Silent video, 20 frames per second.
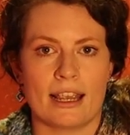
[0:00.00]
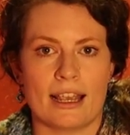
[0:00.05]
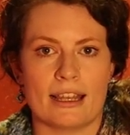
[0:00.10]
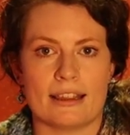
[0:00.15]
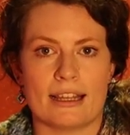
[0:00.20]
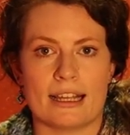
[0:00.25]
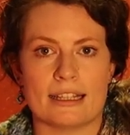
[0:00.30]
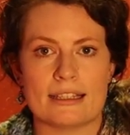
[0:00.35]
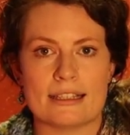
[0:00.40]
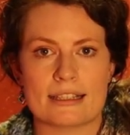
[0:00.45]
And
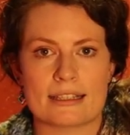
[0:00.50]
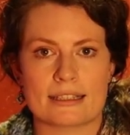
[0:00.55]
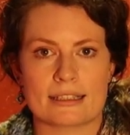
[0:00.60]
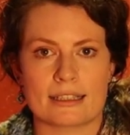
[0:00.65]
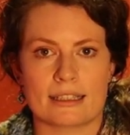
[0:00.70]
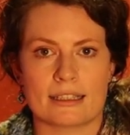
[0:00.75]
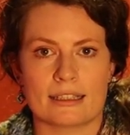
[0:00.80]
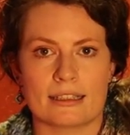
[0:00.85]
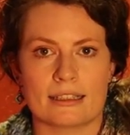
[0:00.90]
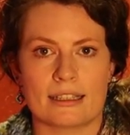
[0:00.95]
that's
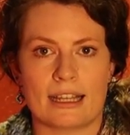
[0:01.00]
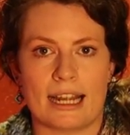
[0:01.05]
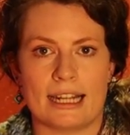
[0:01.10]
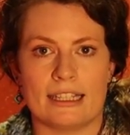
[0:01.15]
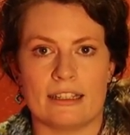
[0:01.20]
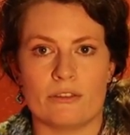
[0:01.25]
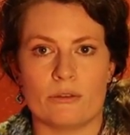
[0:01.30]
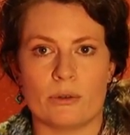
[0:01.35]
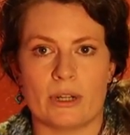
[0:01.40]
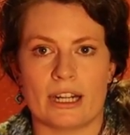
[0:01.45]

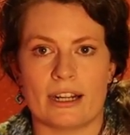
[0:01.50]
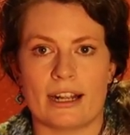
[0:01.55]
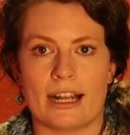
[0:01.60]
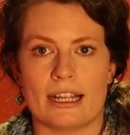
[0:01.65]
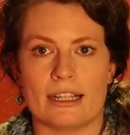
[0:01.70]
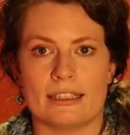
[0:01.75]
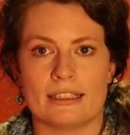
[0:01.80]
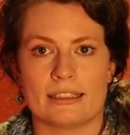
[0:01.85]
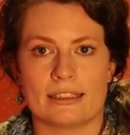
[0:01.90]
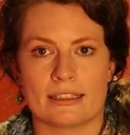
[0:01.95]
kind of where
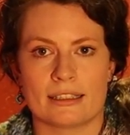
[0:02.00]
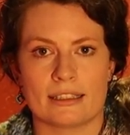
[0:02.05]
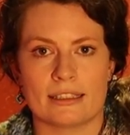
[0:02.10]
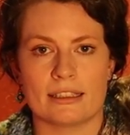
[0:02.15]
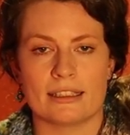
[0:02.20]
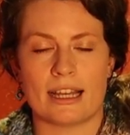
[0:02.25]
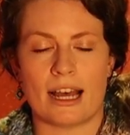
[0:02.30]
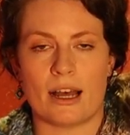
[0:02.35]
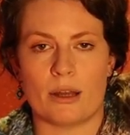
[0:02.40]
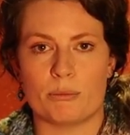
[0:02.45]
I
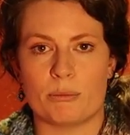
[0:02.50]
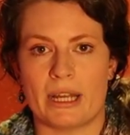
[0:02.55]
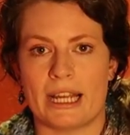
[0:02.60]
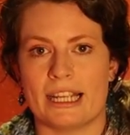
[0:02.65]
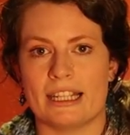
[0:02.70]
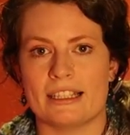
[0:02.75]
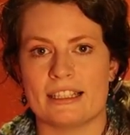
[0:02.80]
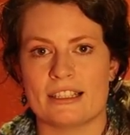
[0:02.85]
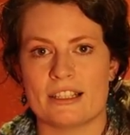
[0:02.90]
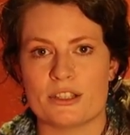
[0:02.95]
got
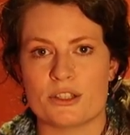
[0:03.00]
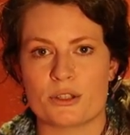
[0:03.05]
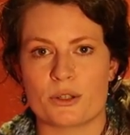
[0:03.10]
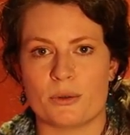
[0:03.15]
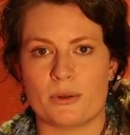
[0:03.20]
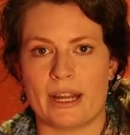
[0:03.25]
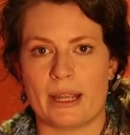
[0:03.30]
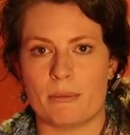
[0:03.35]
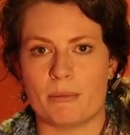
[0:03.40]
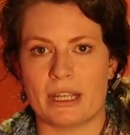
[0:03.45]
my
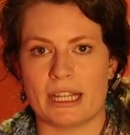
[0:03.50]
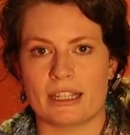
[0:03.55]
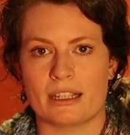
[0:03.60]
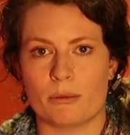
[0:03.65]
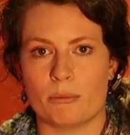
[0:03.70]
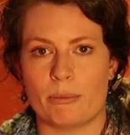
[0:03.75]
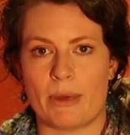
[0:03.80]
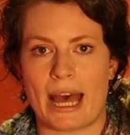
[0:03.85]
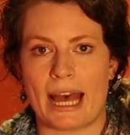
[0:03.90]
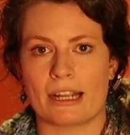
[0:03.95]
ceramic
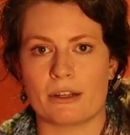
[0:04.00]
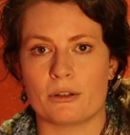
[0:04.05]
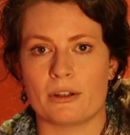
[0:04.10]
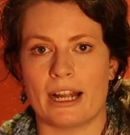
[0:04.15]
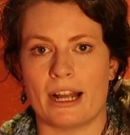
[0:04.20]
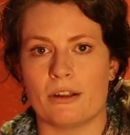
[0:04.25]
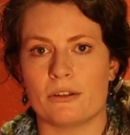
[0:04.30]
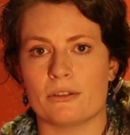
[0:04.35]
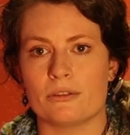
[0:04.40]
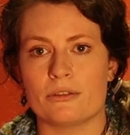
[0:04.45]

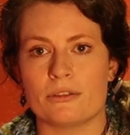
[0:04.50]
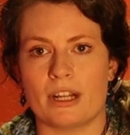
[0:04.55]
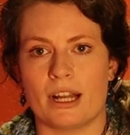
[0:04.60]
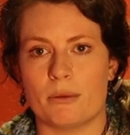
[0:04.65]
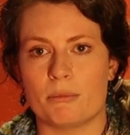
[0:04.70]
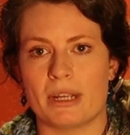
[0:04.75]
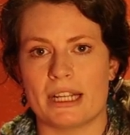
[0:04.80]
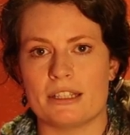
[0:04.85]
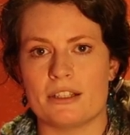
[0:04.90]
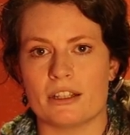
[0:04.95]
background
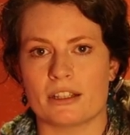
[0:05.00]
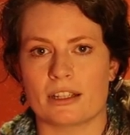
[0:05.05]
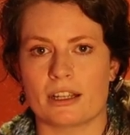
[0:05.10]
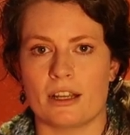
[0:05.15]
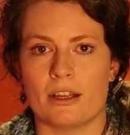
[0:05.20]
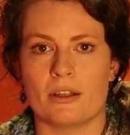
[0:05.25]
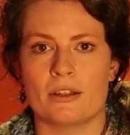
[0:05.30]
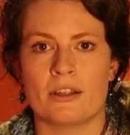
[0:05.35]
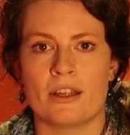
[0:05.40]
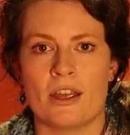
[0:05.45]
from. I took
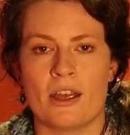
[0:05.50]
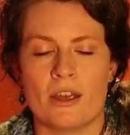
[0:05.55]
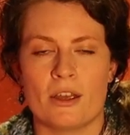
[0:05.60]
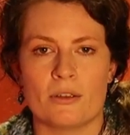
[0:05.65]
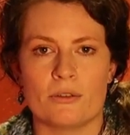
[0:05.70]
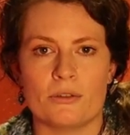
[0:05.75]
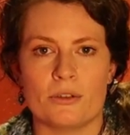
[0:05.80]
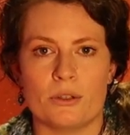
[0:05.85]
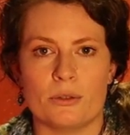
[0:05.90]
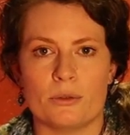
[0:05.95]
a
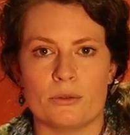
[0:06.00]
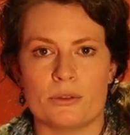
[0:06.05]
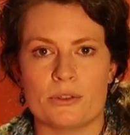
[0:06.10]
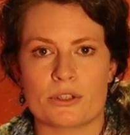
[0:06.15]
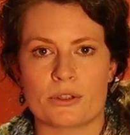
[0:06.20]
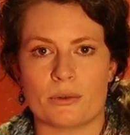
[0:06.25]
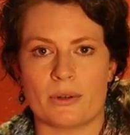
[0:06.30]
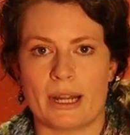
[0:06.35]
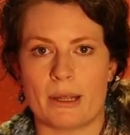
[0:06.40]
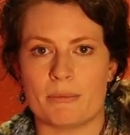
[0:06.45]
few
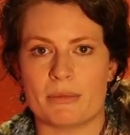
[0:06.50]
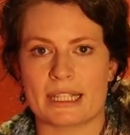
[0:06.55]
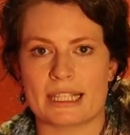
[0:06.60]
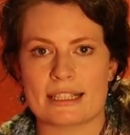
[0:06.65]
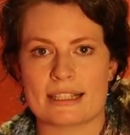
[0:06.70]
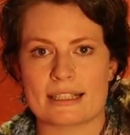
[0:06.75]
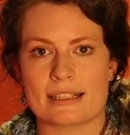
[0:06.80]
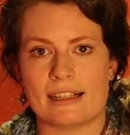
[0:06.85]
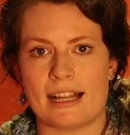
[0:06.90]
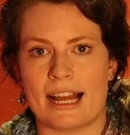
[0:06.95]

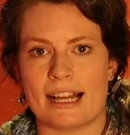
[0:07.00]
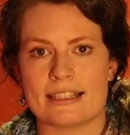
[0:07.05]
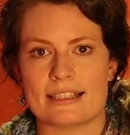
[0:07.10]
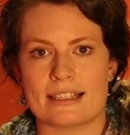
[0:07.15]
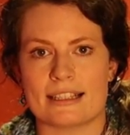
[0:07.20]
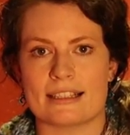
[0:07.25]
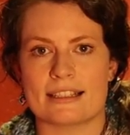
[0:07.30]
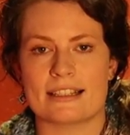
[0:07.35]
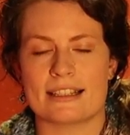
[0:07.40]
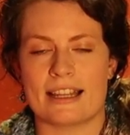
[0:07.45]
ceramics
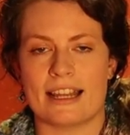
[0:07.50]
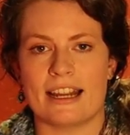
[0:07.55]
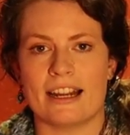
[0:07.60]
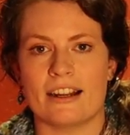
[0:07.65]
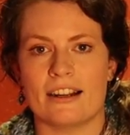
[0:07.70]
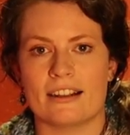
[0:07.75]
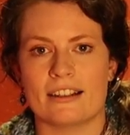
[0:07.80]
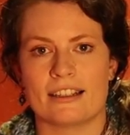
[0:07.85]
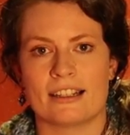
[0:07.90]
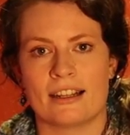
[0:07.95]
classes
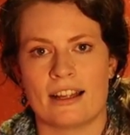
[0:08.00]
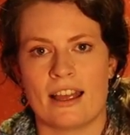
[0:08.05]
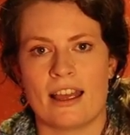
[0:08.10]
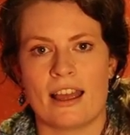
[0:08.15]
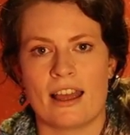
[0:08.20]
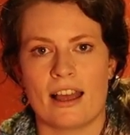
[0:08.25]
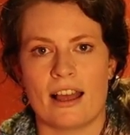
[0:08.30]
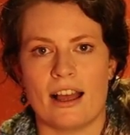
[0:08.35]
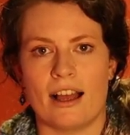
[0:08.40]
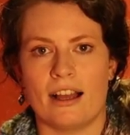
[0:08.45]
there.
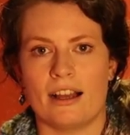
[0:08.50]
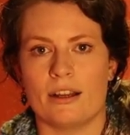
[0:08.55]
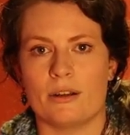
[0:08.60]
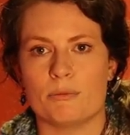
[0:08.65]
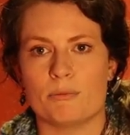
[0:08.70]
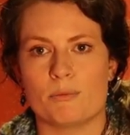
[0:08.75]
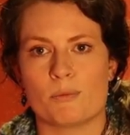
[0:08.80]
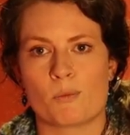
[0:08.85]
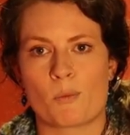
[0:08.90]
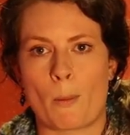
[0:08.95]

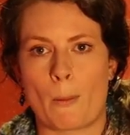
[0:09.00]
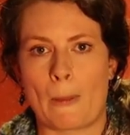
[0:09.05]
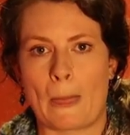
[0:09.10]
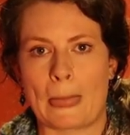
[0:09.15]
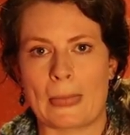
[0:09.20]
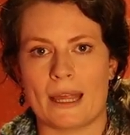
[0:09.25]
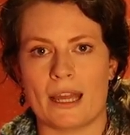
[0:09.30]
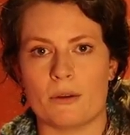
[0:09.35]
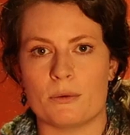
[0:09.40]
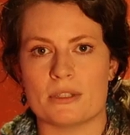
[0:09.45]

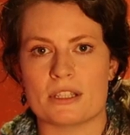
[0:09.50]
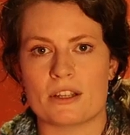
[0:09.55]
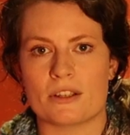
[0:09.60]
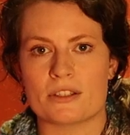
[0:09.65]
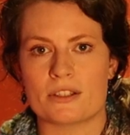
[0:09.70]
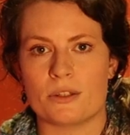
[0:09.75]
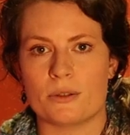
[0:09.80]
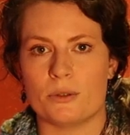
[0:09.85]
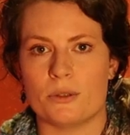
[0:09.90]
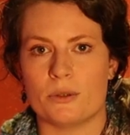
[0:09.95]
I was
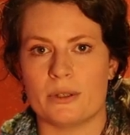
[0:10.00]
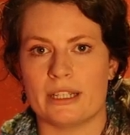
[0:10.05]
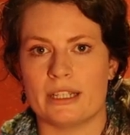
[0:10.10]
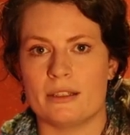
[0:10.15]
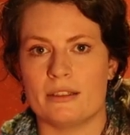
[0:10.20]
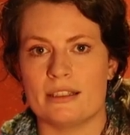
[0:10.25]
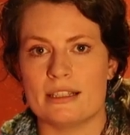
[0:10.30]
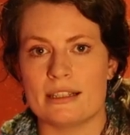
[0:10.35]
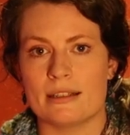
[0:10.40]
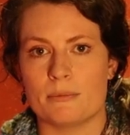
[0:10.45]
also
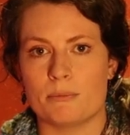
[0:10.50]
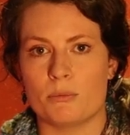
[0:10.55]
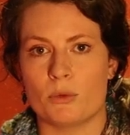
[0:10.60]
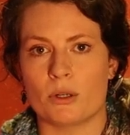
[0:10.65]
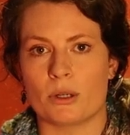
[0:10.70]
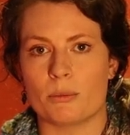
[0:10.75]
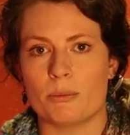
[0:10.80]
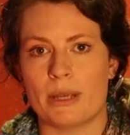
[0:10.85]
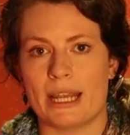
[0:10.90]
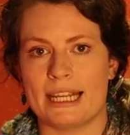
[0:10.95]
doing
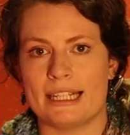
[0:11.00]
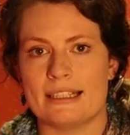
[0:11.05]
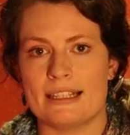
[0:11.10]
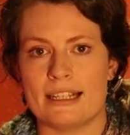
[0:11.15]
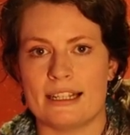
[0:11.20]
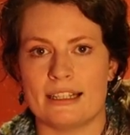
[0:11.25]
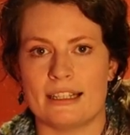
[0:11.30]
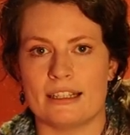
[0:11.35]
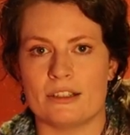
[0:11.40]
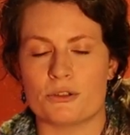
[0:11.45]
more
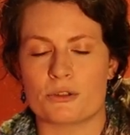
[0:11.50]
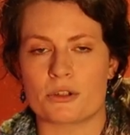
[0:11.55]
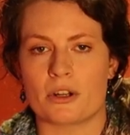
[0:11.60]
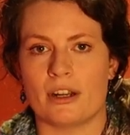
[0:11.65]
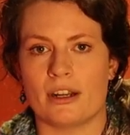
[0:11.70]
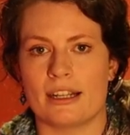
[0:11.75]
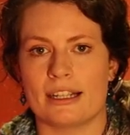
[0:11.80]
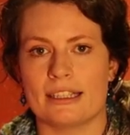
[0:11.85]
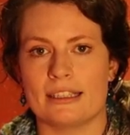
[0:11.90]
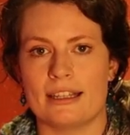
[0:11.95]
painting and
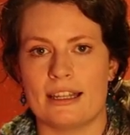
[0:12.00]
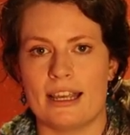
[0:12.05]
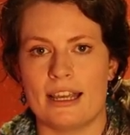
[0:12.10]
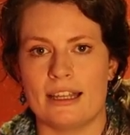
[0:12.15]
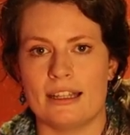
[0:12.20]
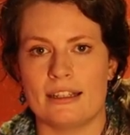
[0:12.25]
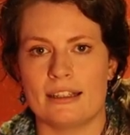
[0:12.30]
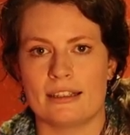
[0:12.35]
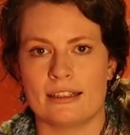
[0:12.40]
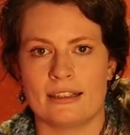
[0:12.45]
drawing
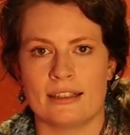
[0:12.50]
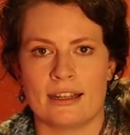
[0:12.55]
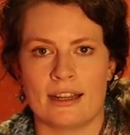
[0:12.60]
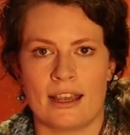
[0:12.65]
then.